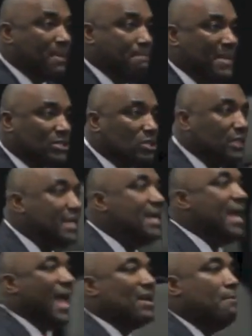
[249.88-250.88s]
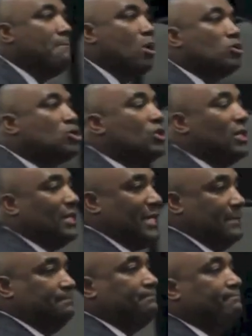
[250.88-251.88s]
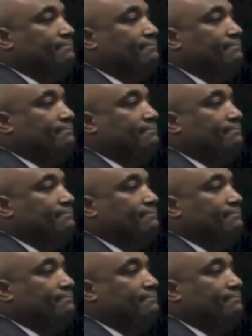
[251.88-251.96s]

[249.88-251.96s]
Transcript: but mentally and emotionally.